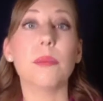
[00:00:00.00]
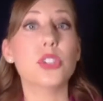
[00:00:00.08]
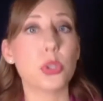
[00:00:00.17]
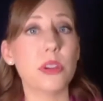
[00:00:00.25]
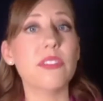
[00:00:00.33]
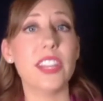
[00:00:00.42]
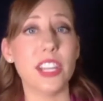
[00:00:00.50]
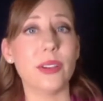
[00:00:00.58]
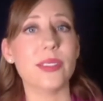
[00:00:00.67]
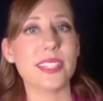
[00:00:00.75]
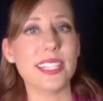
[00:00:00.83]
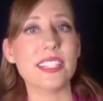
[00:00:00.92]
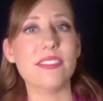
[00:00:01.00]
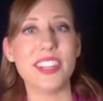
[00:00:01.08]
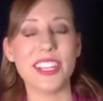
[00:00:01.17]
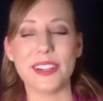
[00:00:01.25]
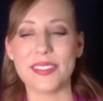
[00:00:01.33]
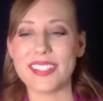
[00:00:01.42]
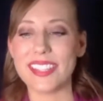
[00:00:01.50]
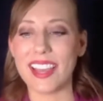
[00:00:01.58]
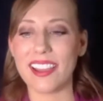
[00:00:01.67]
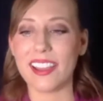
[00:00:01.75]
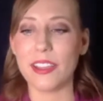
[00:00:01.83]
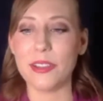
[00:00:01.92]
short videos. I did videos.
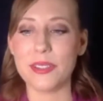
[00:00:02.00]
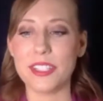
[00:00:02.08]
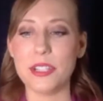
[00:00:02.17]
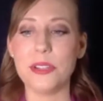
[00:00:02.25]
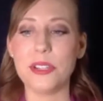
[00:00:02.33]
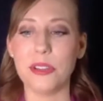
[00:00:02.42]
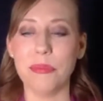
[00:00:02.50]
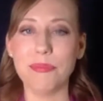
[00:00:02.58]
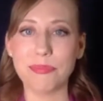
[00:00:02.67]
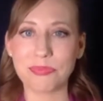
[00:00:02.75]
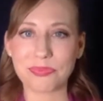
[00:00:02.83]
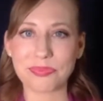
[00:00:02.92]
Yeah, I used YouTube.